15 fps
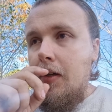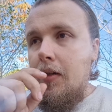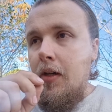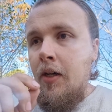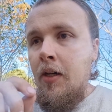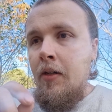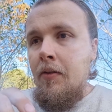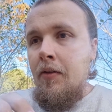
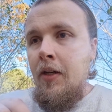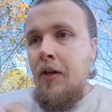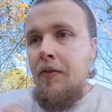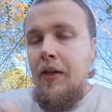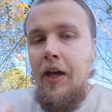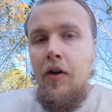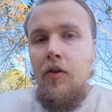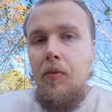Now,
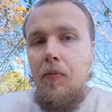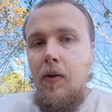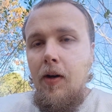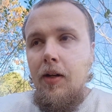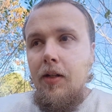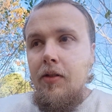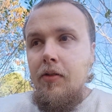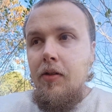the outer
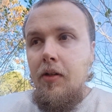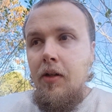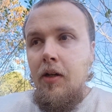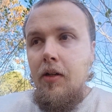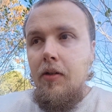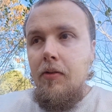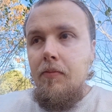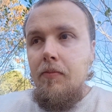product
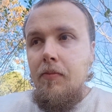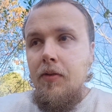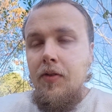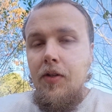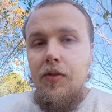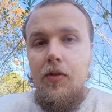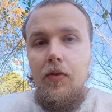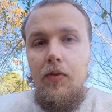is
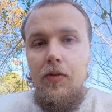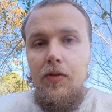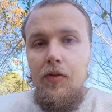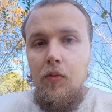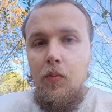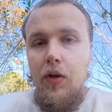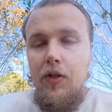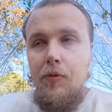also known as
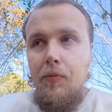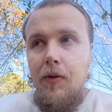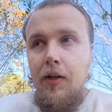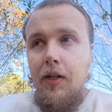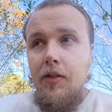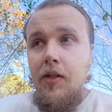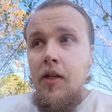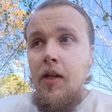the wedge
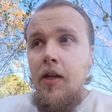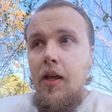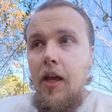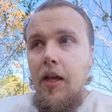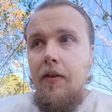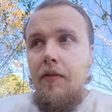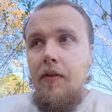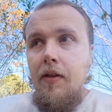product,
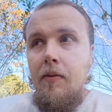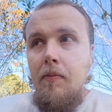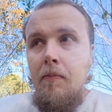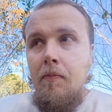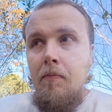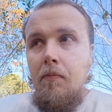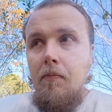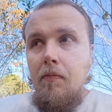and
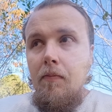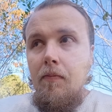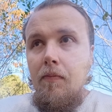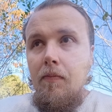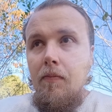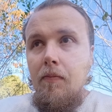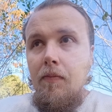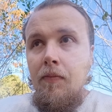
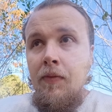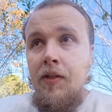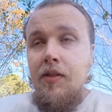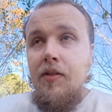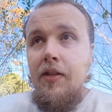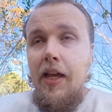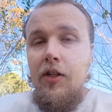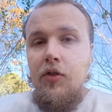this
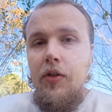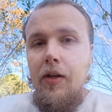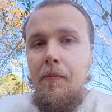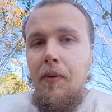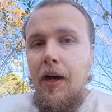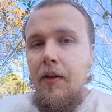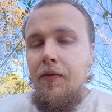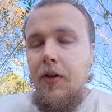is actually a
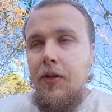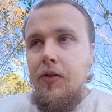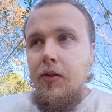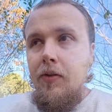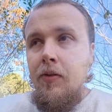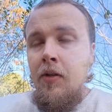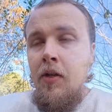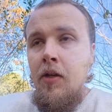
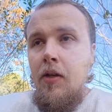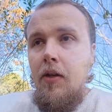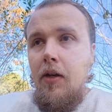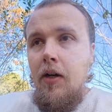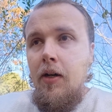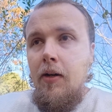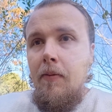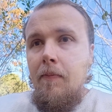bivector,
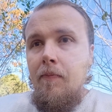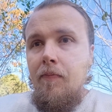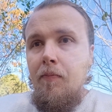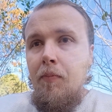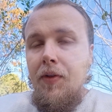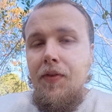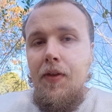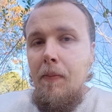
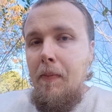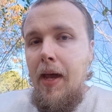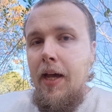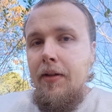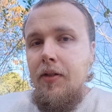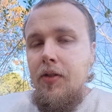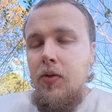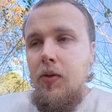but the
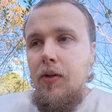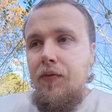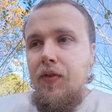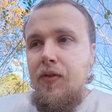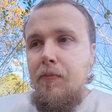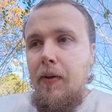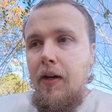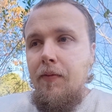magnitude of
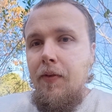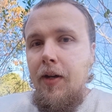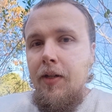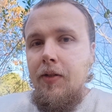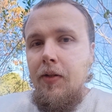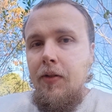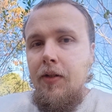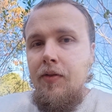this
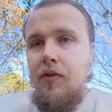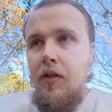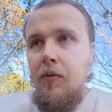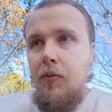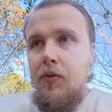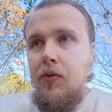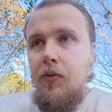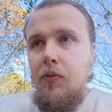bivector is
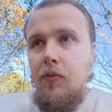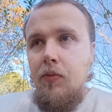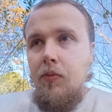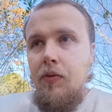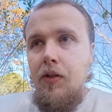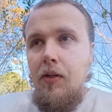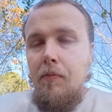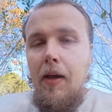equal to
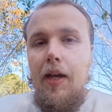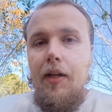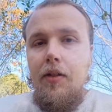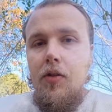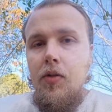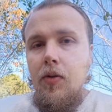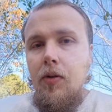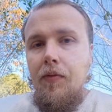the
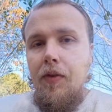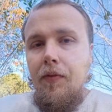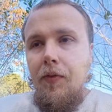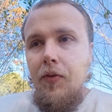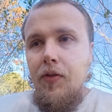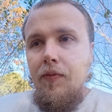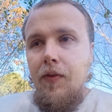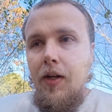magnitude of the
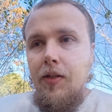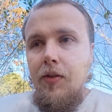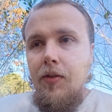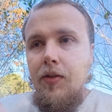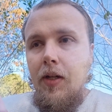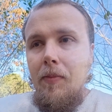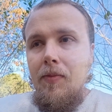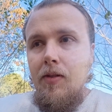first vector
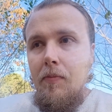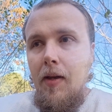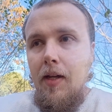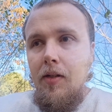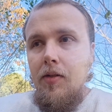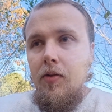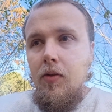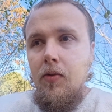times the
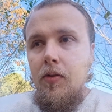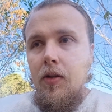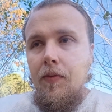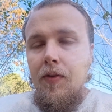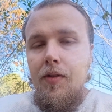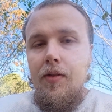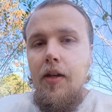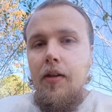magnitude of
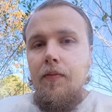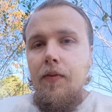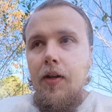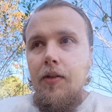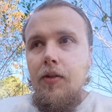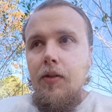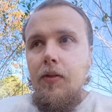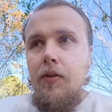the second
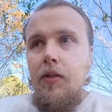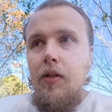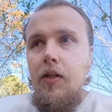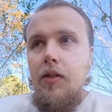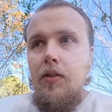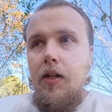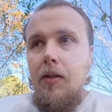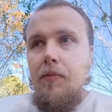vector
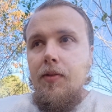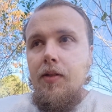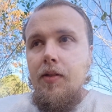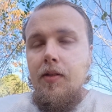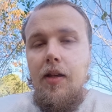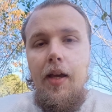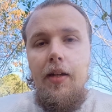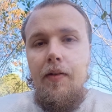times the
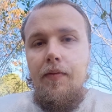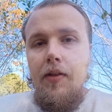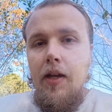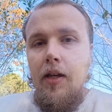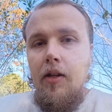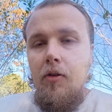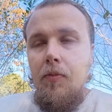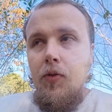sine of the
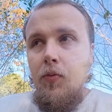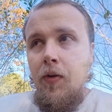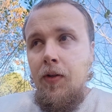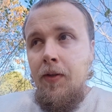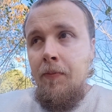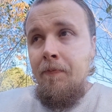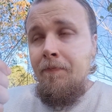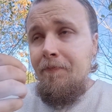angle between
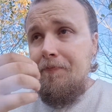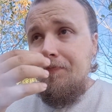them.